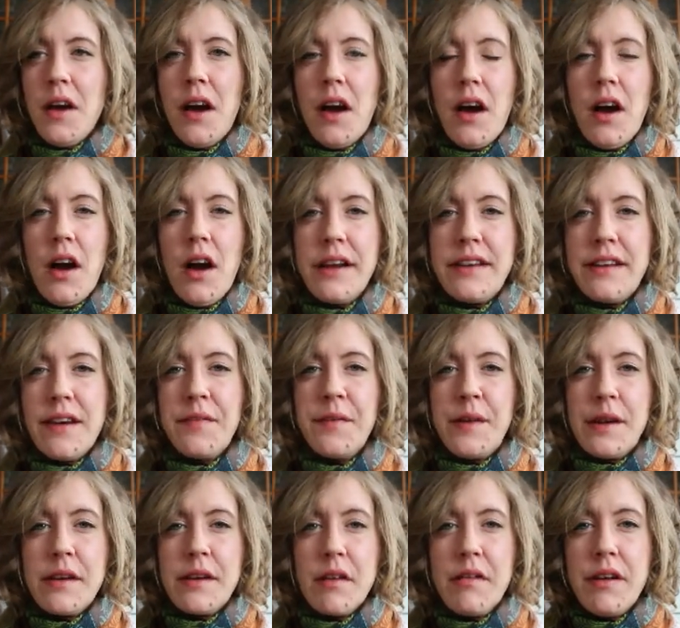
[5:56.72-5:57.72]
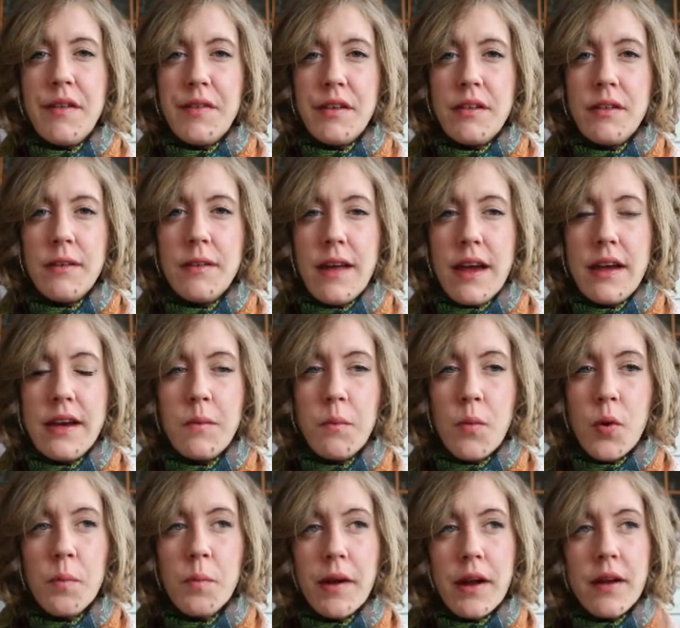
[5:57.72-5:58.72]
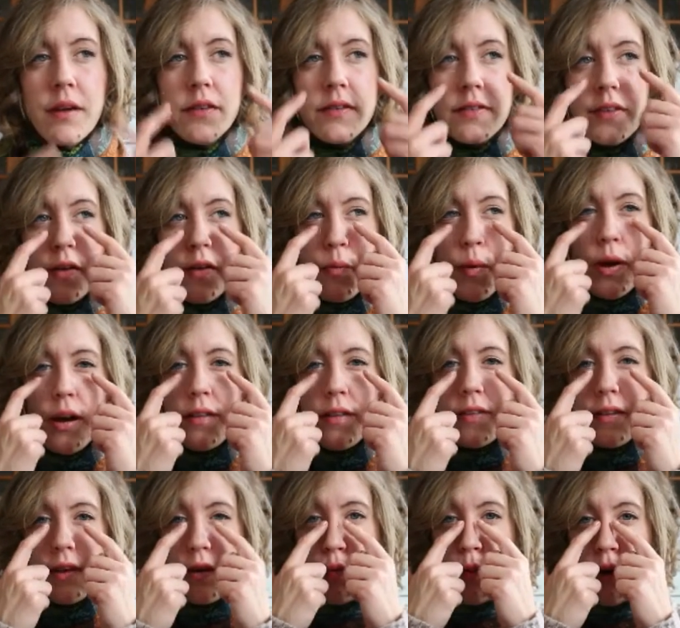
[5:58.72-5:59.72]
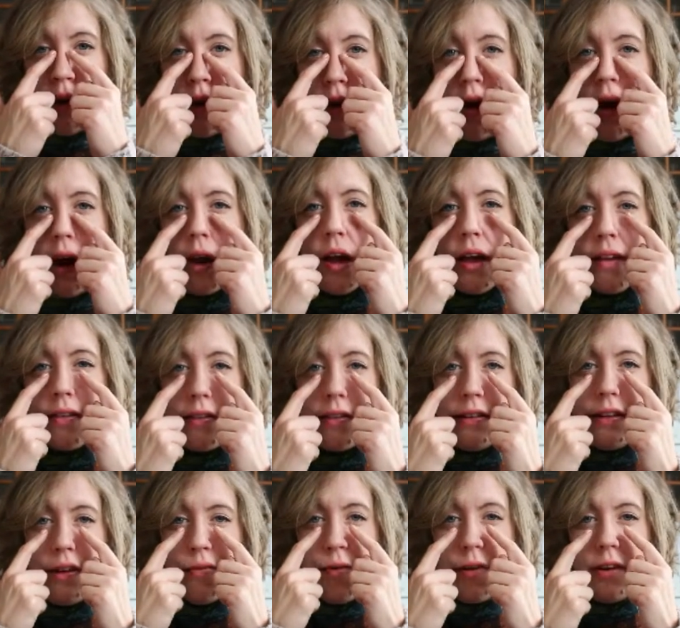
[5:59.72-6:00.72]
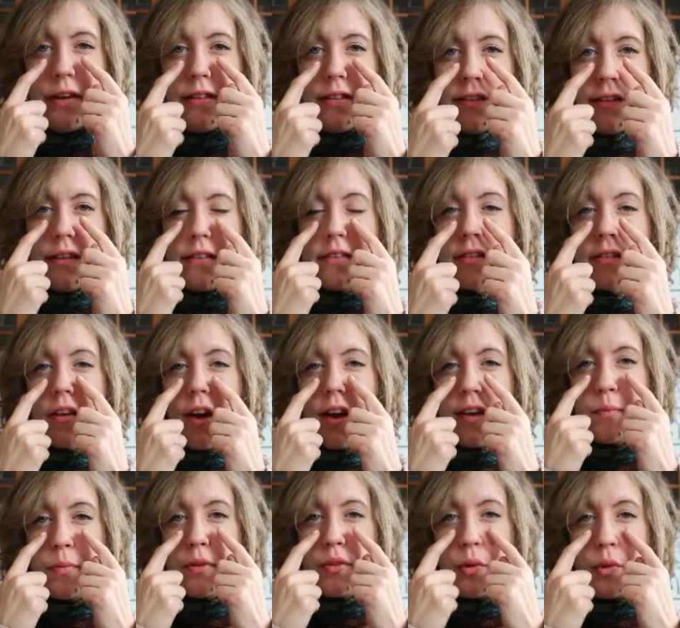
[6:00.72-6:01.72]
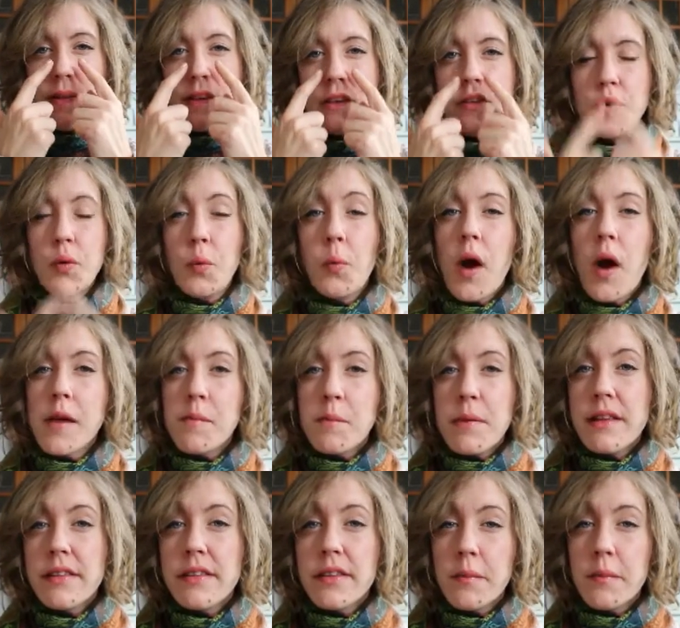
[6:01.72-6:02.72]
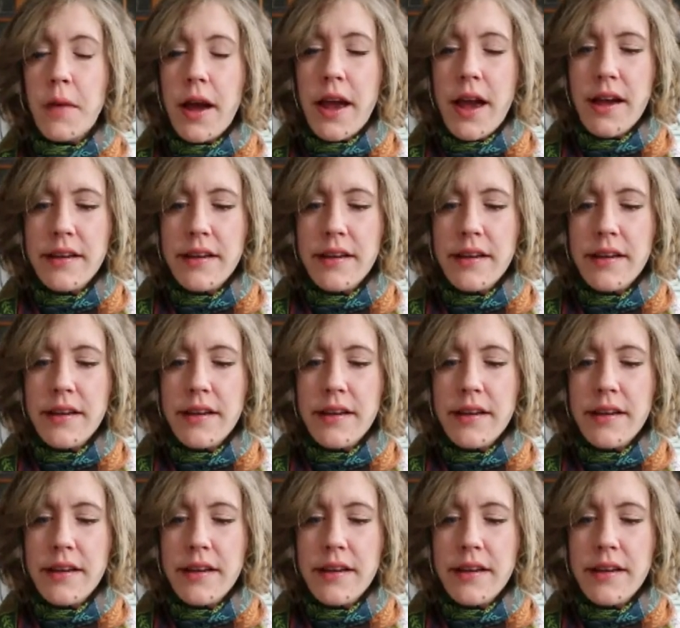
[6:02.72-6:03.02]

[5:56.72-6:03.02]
I definitely don't ever do that anymore because I've realised that it really highlights the difference in size between the two white bits of my